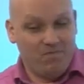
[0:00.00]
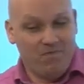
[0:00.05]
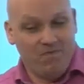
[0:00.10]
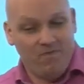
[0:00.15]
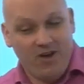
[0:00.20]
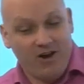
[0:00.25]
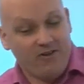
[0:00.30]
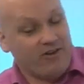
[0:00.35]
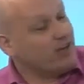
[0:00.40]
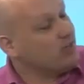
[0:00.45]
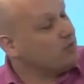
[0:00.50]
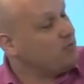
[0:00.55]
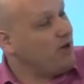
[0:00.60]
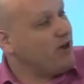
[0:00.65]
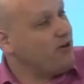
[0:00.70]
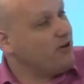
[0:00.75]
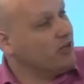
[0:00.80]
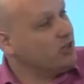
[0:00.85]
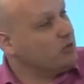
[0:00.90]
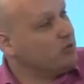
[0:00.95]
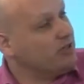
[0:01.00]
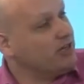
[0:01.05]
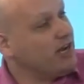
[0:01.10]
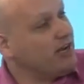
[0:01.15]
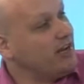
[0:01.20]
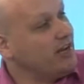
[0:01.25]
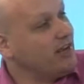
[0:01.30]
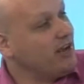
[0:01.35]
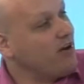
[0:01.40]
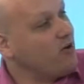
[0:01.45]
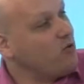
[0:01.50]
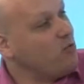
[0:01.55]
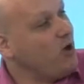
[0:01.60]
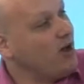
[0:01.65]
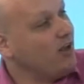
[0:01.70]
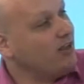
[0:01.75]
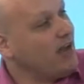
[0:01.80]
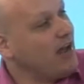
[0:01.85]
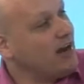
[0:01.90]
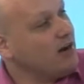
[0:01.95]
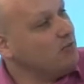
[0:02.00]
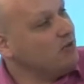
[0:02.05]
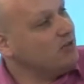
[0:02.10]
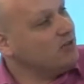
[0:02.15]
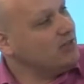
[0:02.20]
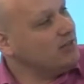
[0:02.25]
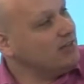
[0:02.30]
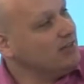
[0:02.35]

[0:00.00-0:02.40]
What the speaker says: very experienced with taking care of wild animals.